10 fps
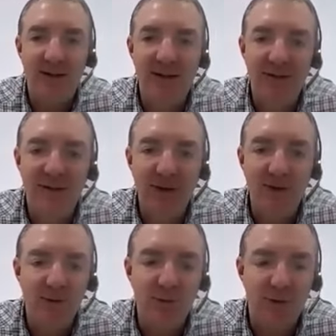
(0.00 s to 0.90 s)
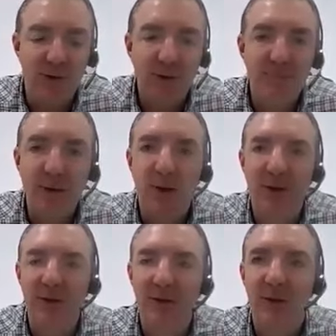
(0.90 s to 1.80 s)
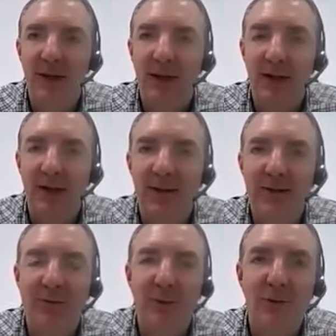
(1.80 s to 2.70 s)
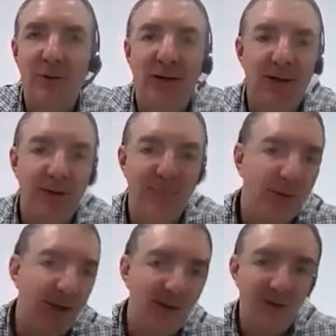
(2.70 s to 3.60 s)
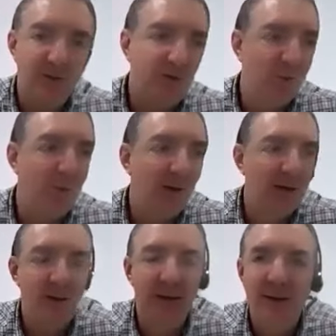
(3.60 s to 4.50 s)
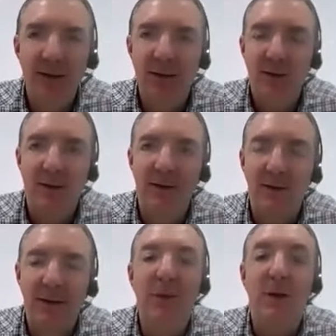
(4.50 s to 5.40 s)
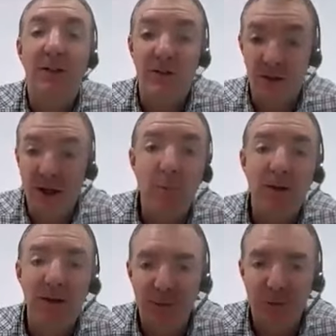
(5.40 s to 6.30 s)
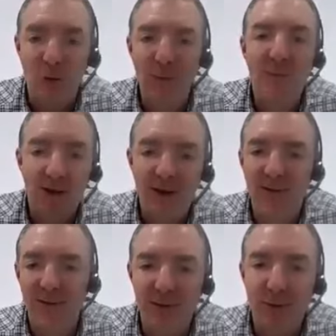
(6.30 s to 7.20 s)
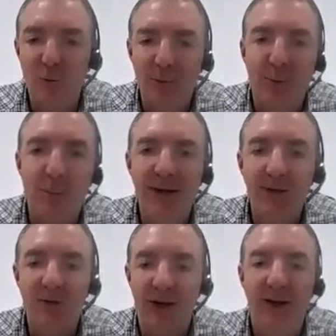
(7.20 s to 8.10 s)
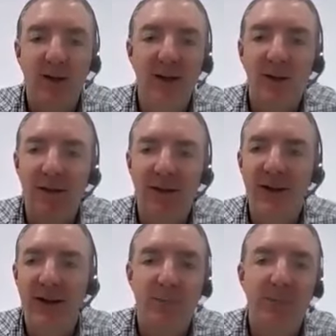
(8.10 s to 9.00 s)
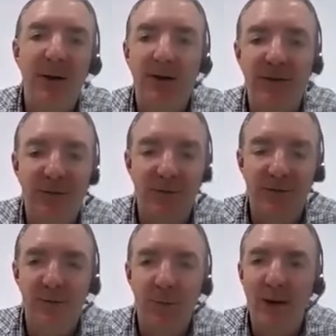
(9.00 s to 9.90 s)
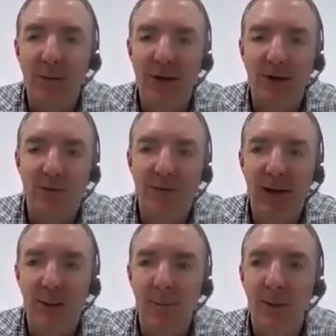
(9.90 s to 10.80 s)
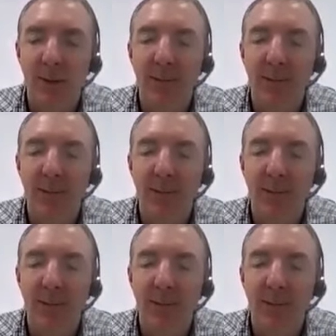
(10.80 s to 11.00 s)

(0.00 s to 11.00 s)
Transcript: intermediary because they feel that they, by getting to where the monies are coming from, they have the ultimate paycheck, that that's a better place for them.